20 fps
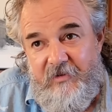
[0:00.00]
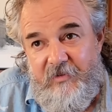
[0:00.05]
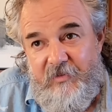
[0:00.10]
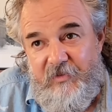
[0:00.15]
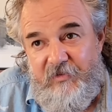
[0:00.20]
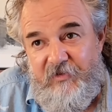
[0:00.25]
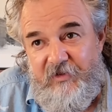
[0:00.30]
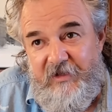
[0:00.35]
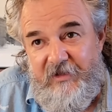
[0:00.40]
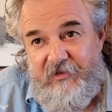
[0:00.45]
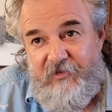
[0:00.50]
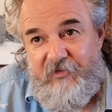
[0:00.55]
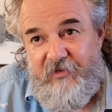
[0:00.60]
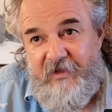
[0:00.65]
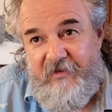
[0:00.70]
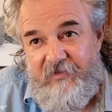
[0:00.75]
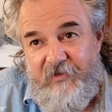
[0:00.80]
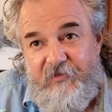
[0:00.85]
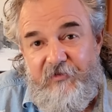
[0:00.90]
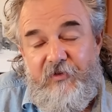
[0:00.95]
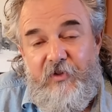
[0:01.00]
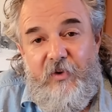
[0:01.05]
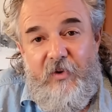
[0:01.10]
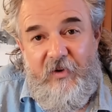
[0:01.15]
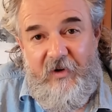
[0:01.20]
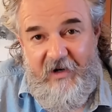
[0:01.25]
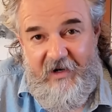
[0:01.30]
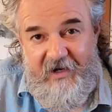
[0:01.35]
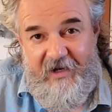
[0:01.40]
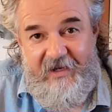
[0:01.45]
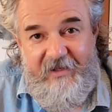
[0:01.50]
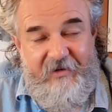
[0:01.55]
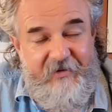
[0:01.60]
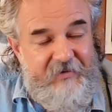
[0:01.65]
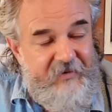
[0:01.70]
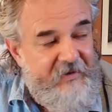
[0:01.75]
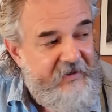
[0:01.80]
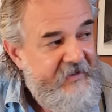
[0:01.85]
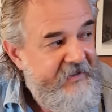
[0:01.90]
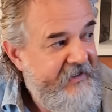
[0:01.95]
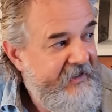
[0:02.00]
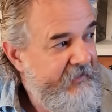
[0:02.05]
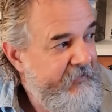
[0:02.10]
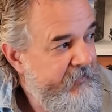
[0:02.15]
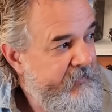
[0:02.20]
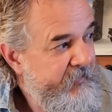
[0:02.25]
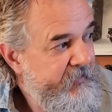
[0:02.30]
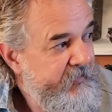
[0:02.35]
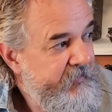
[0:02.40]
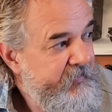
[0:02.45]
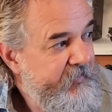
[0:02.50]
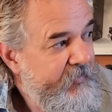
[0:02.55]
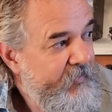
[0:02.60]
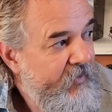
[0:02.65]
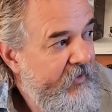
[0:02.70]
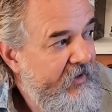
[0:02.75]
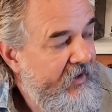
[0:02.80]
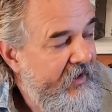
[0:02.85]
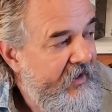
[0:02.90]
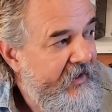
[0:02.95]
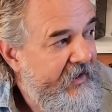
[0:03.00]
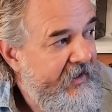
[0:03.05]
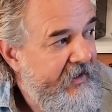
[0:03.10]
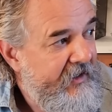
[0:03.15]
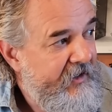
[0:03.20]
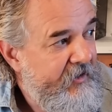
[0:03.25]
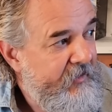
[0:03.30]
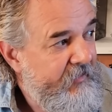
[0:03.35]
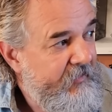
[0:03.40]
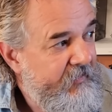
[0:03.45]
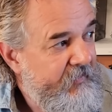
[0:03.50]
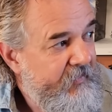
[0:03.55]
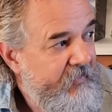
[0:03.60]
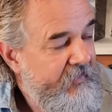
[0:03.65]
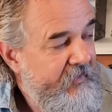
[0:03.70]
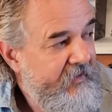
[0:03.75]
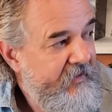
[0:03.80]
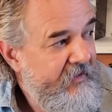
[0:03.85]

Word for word: what's the other stuff? The fluoride and all that. Um,